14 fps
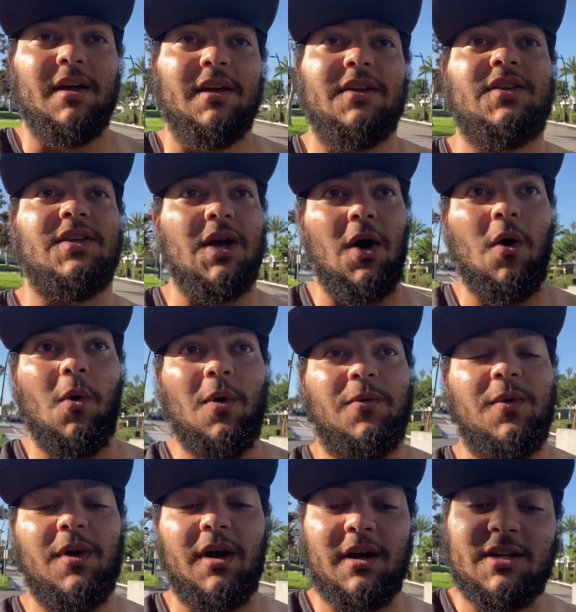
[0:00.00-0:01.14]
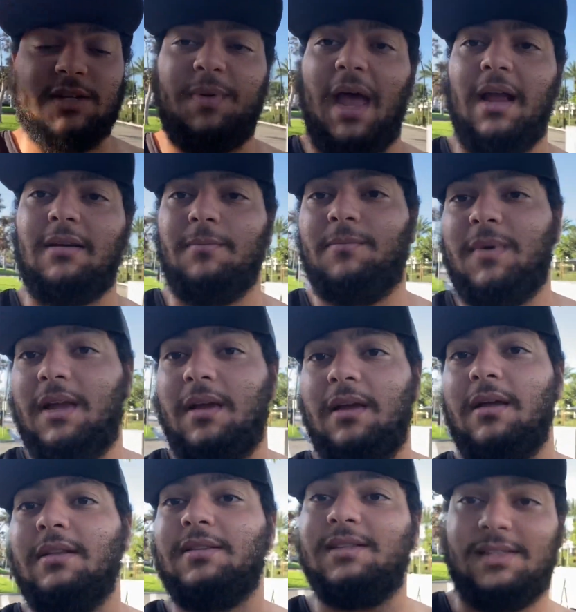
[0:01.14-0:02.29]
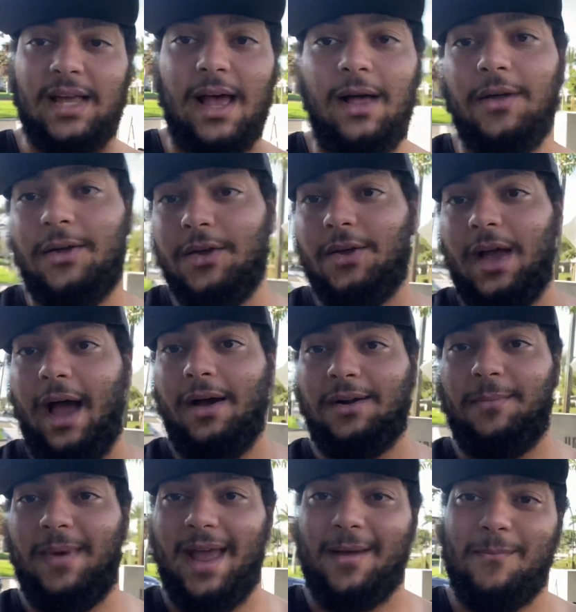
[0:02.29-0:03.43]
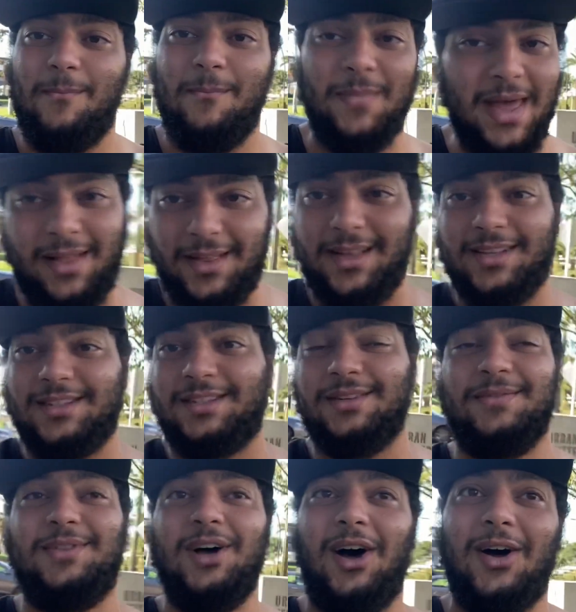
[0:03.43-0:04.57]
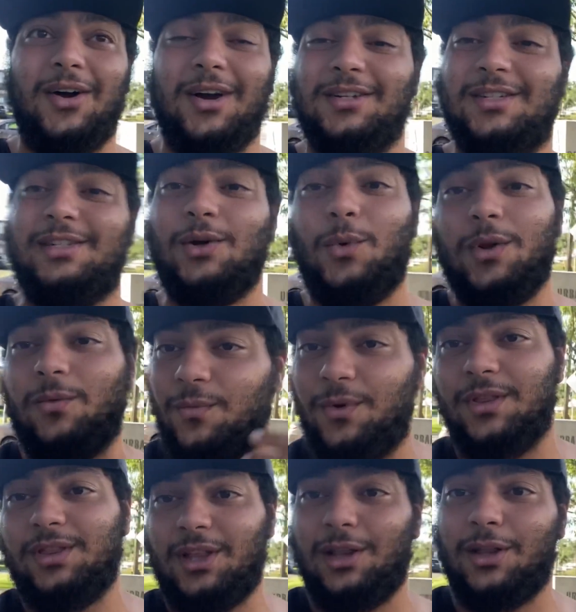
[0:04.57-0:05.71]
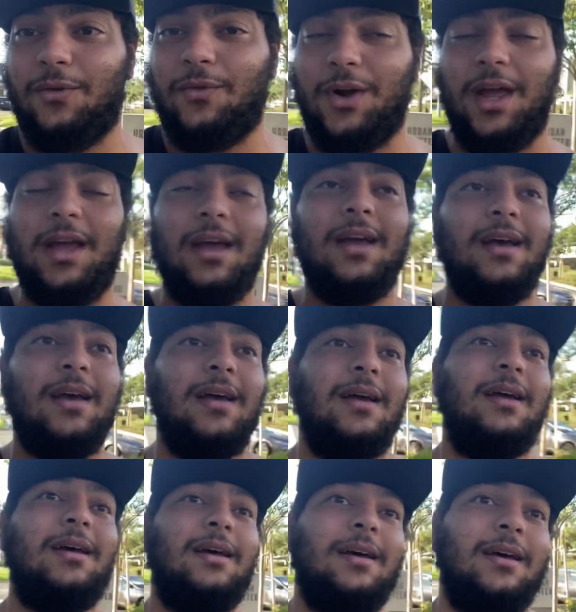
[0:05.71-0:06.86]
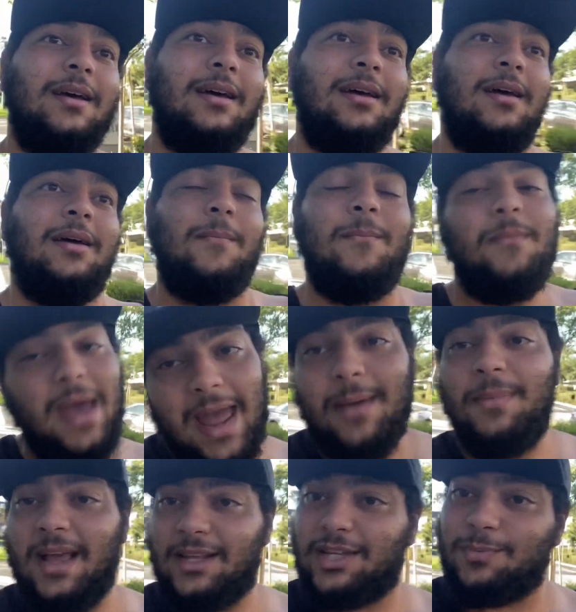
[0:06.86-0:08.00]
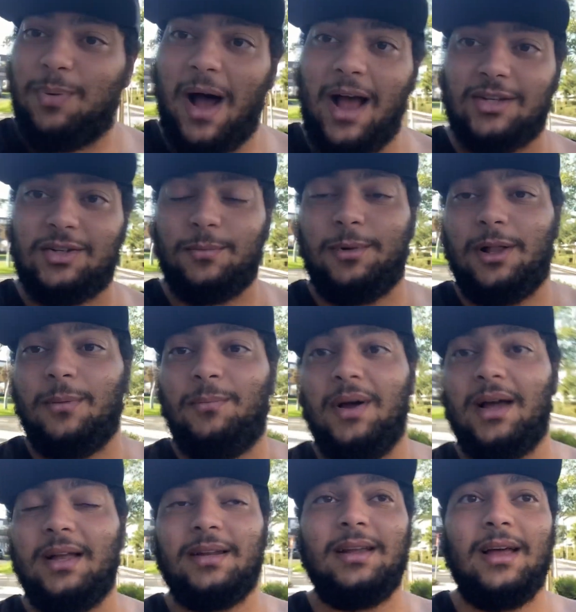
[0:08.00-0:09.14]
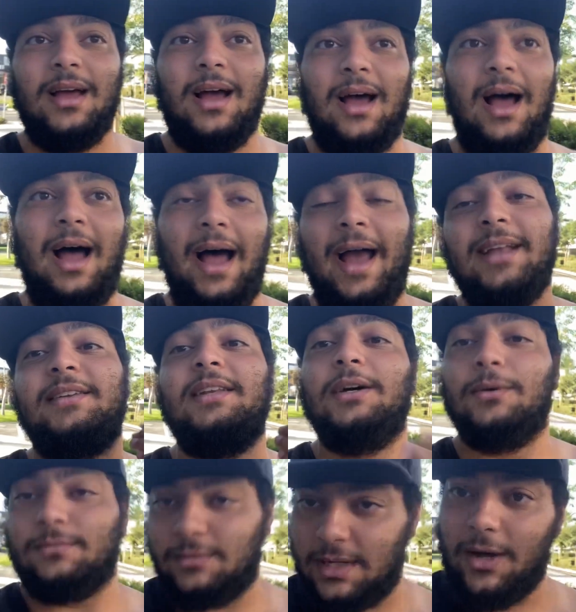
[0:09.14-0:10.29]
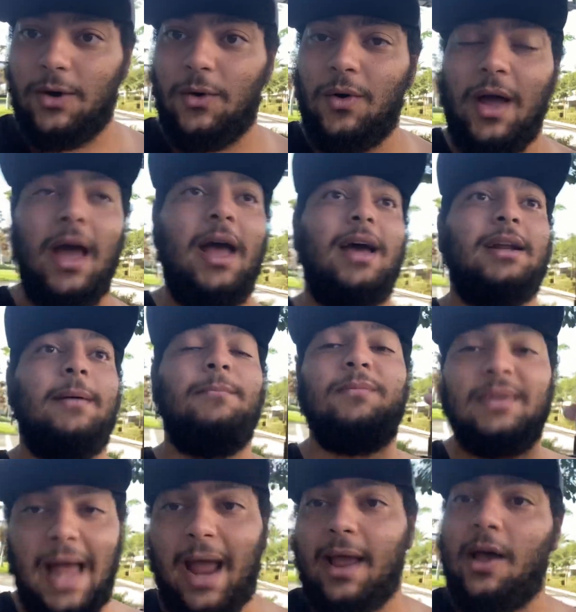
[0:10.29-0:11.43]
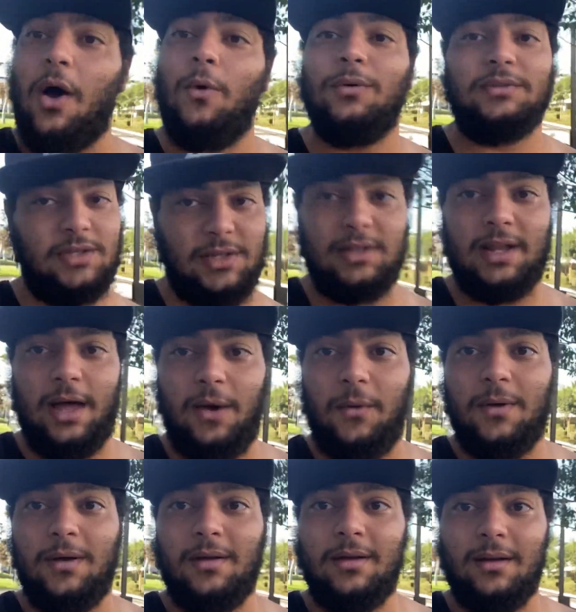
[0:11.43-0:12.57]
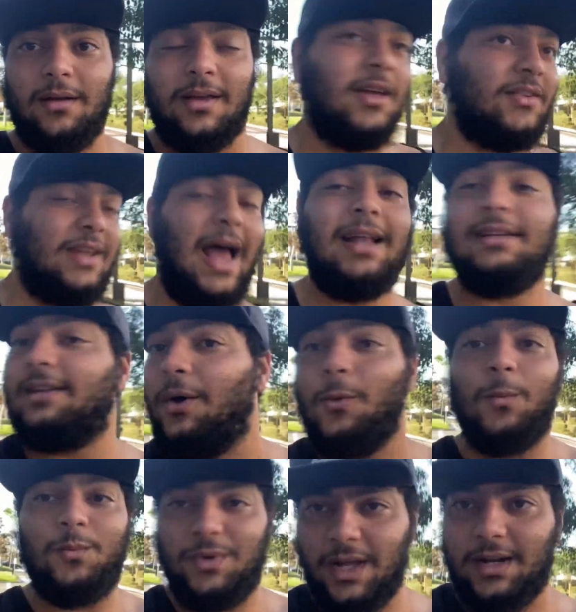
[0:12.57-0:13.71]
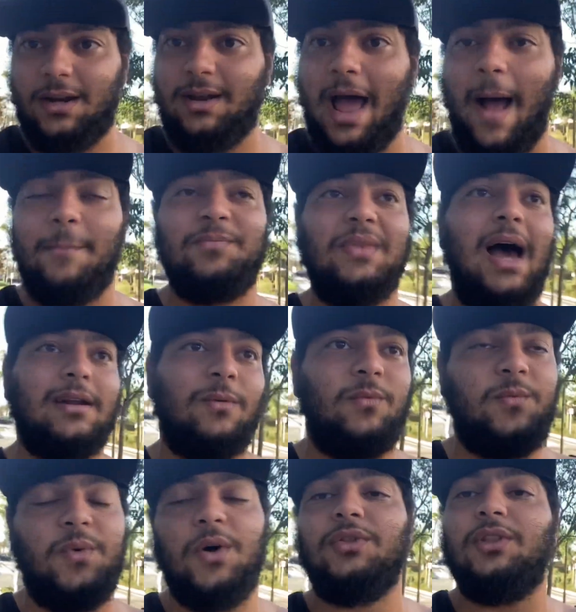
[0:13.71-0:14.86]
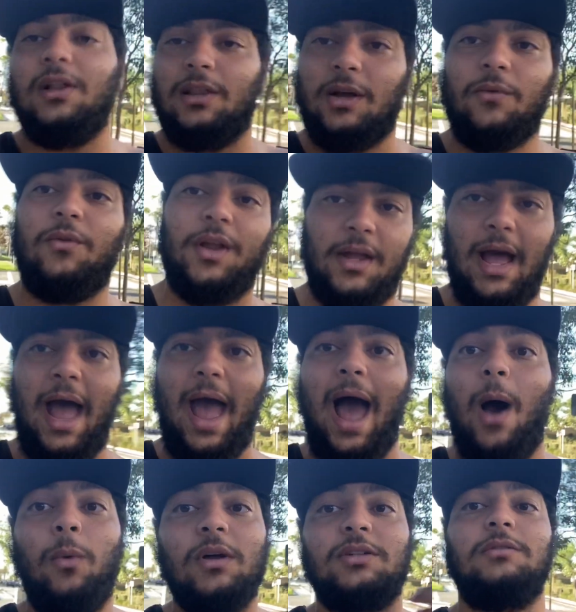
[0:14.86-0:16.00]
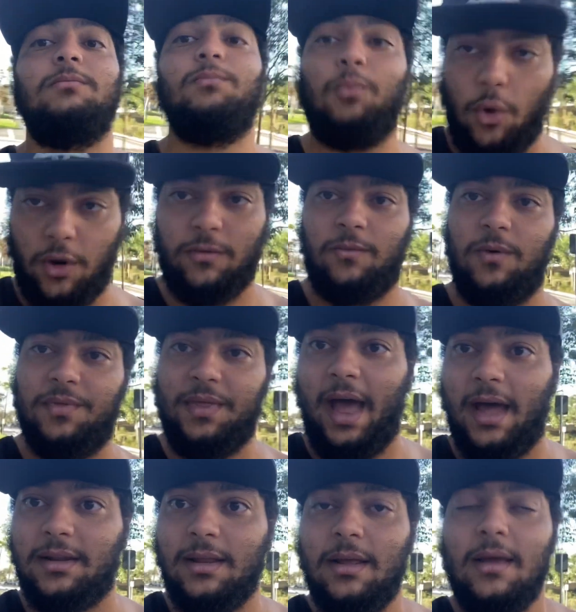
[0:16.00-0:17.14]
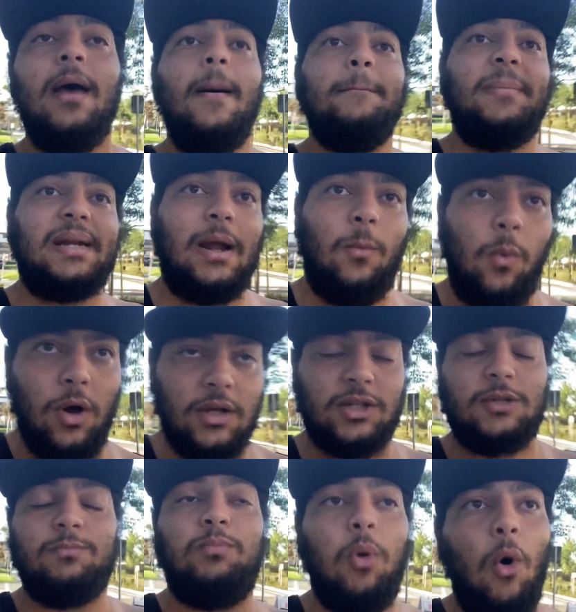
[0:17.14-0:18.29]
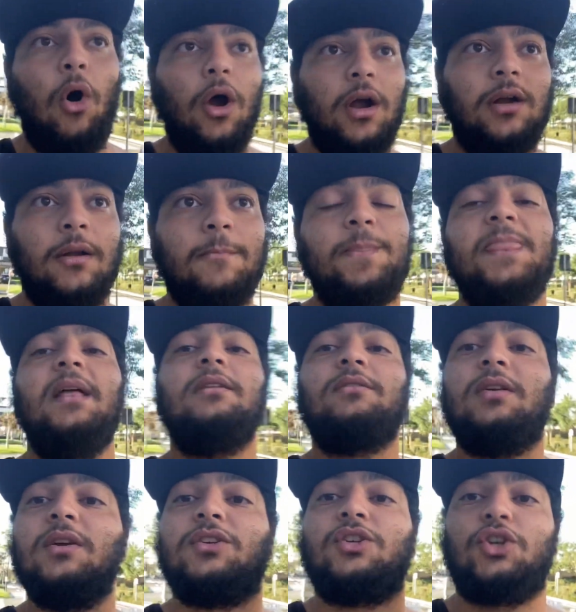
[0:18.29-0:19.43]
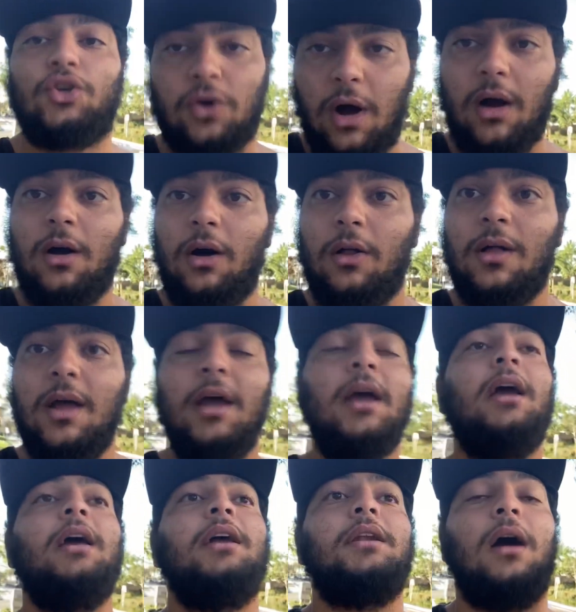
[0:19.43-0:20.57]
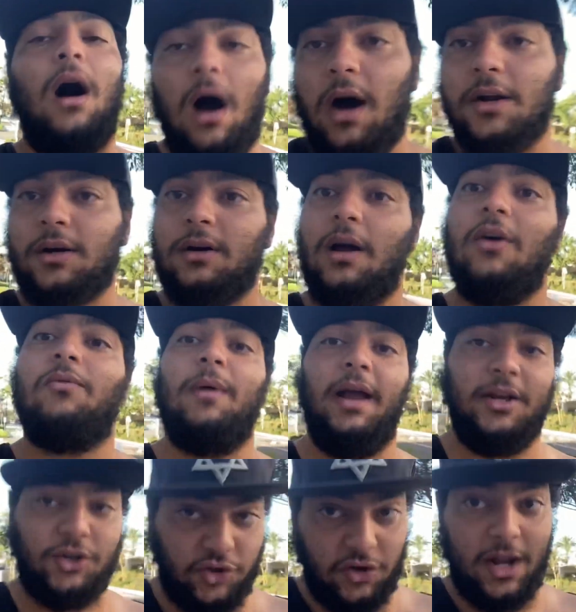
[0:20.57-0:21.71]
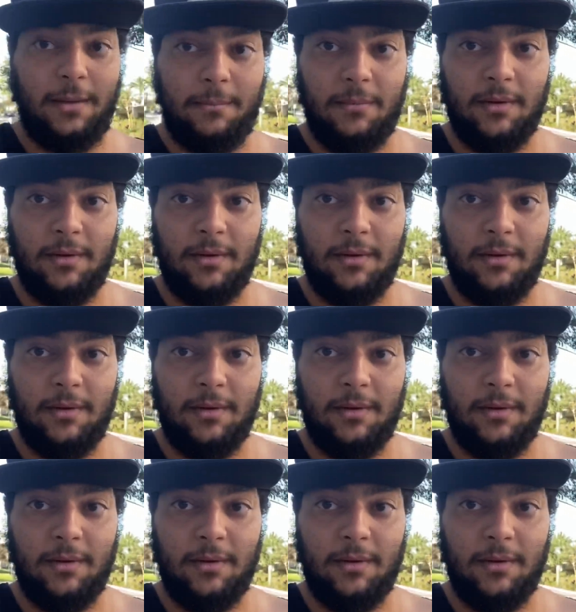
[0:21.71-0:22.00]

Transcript: So if you're expecting me to tell you how to make millions of dollars doing food delivery, maybe it's possible, but I don't know and I'm not going to know because I don't need it. I'm not a food delivery guy. I wasn't born for that. But I was born to struggle in honor of my dream